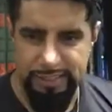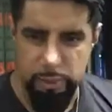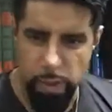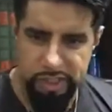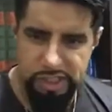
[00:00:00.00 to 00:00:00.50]
The
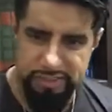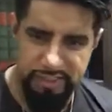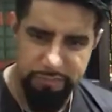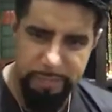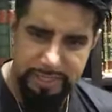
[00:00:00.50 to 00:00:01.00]
questions
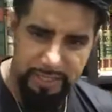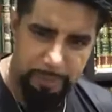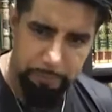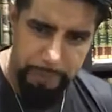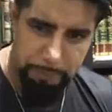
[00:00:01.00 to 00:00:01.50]
have
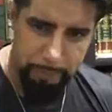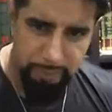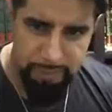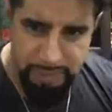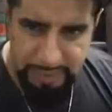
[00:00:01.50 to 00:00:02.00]
begun, people.